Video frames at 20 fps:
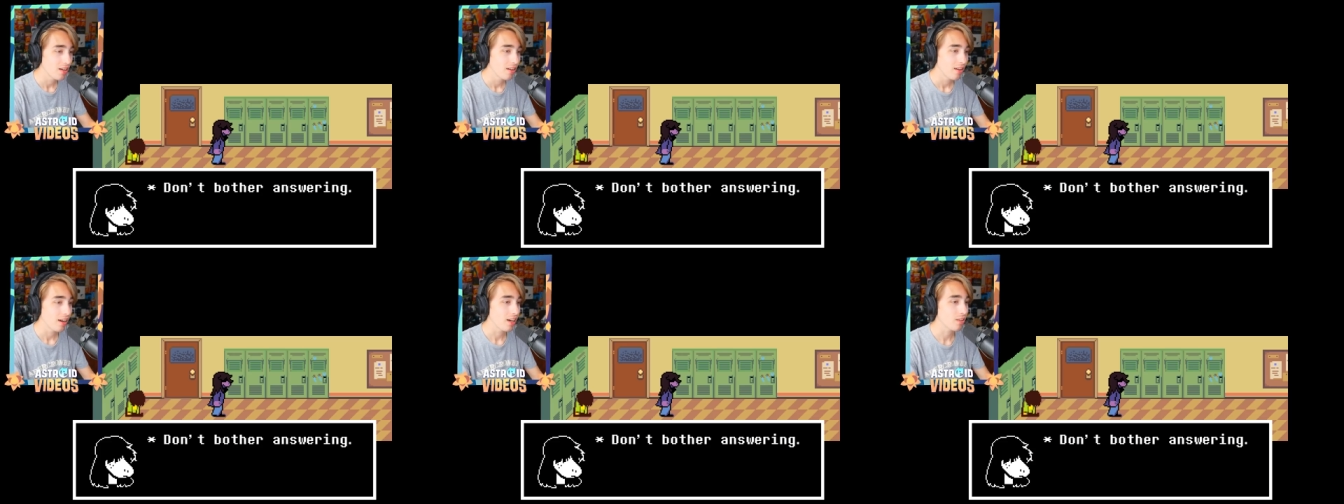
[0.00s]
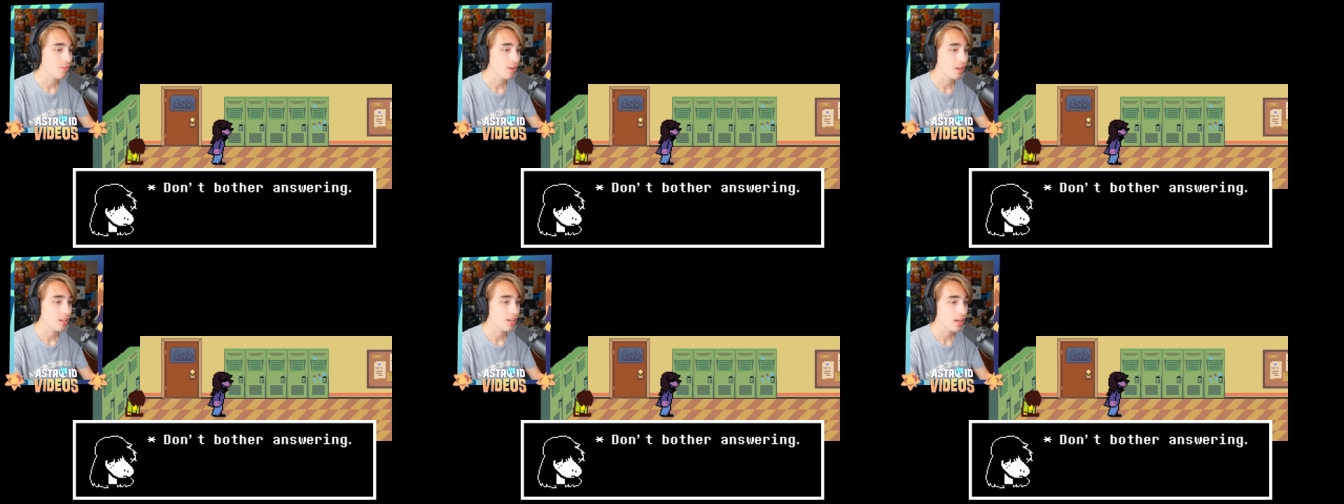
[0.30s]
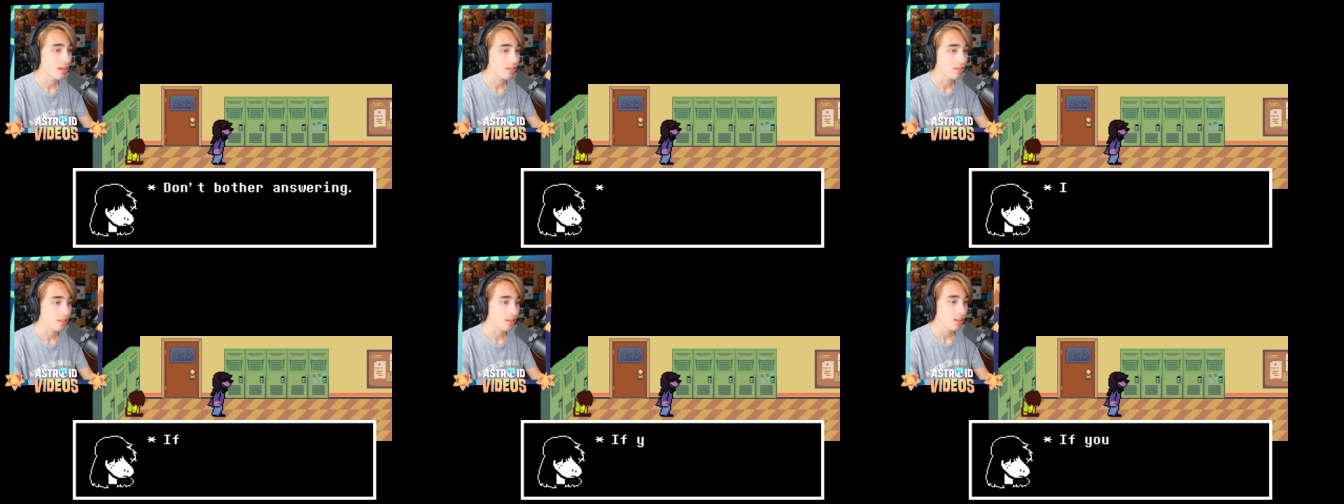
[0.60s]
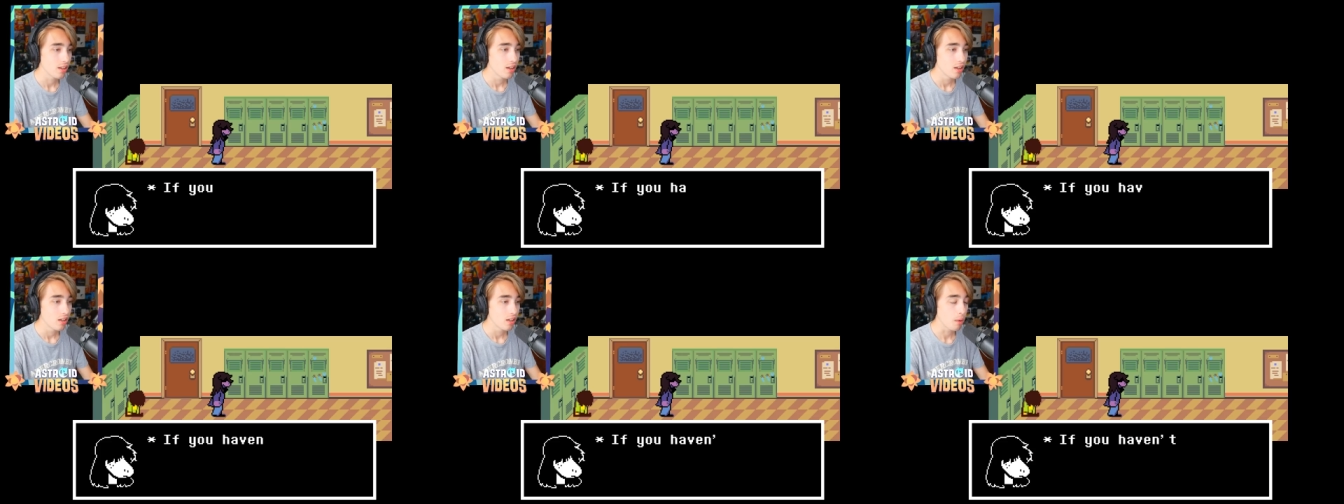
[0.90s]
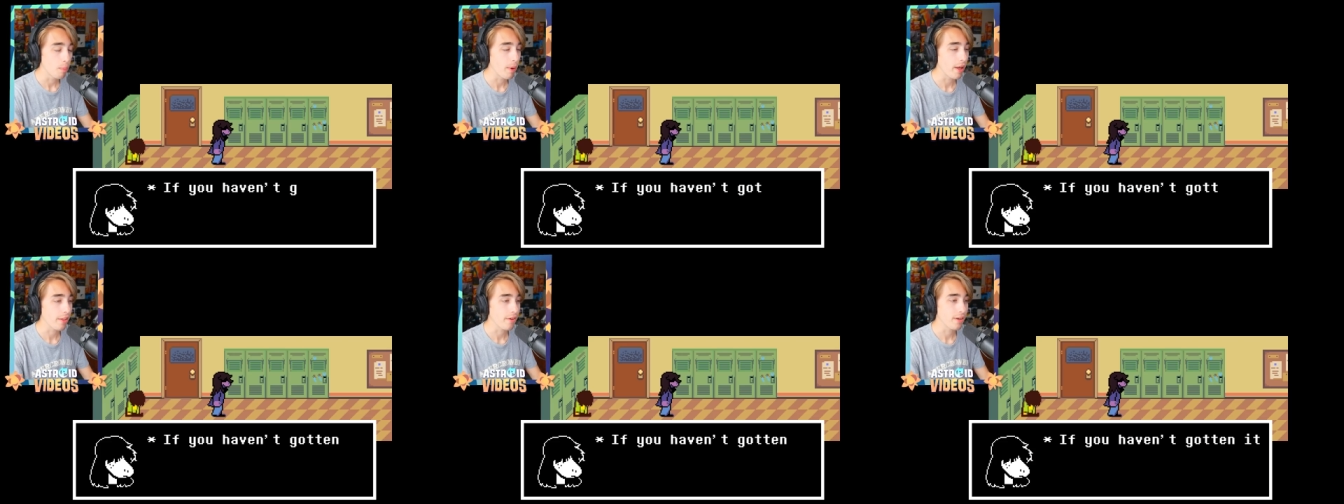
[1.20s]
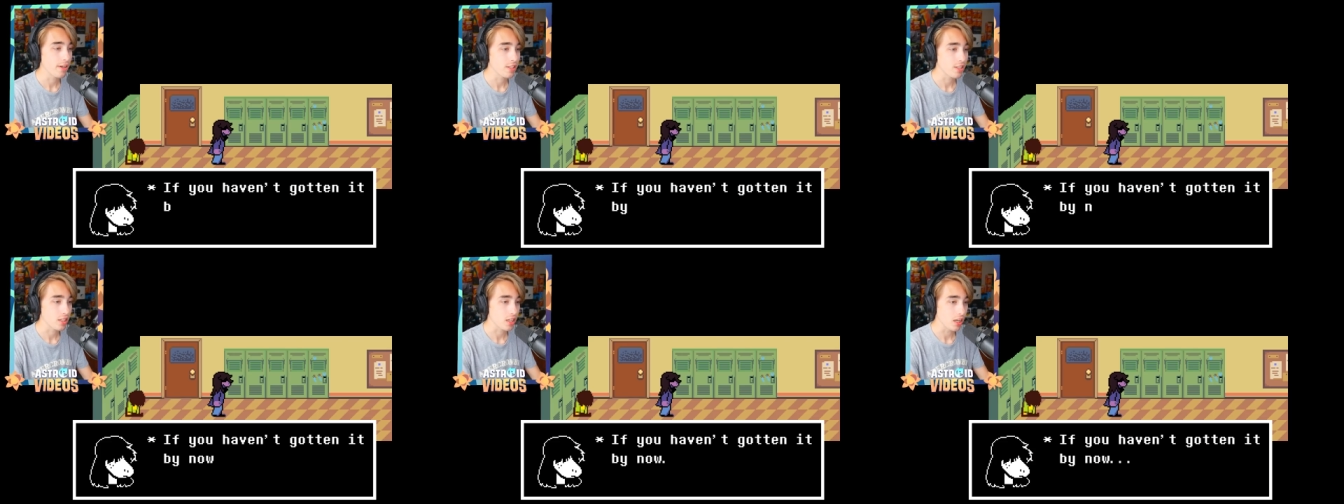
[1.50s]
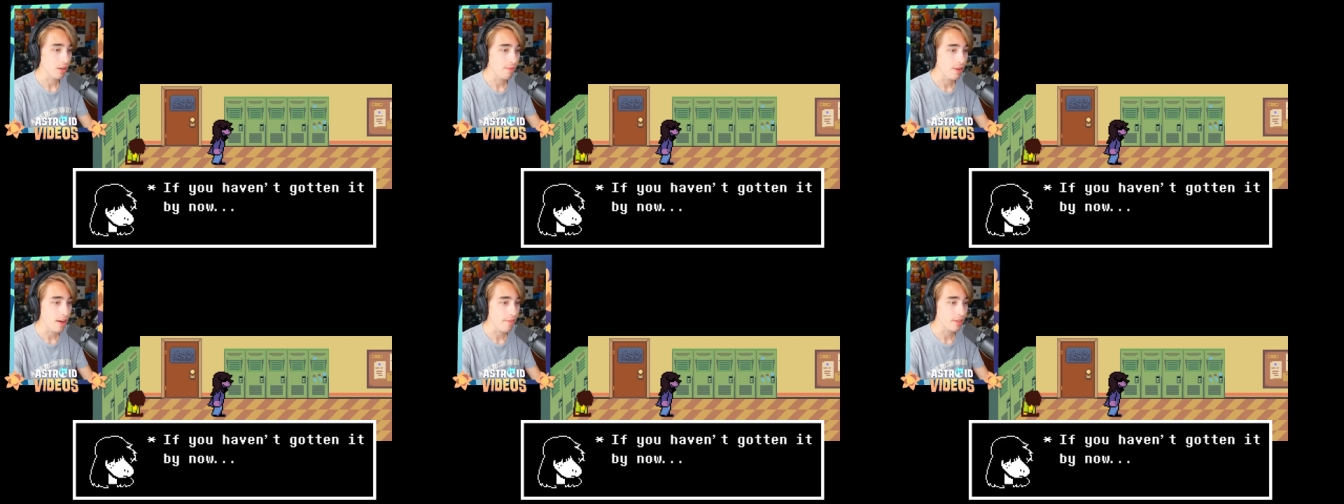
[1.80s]
that's fantastic don't bother answering
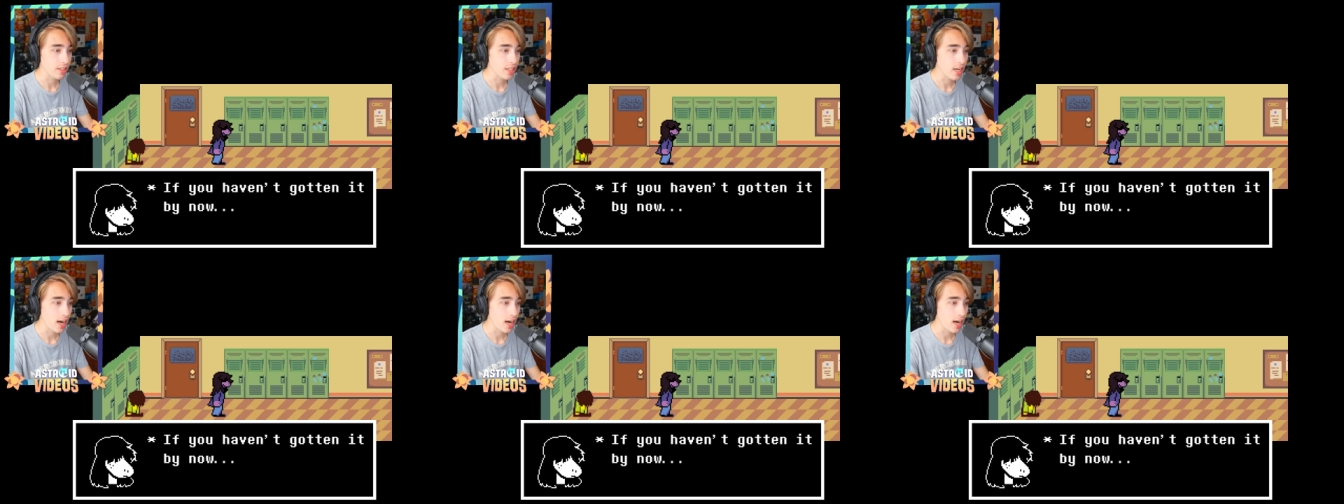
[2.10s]
if you haven't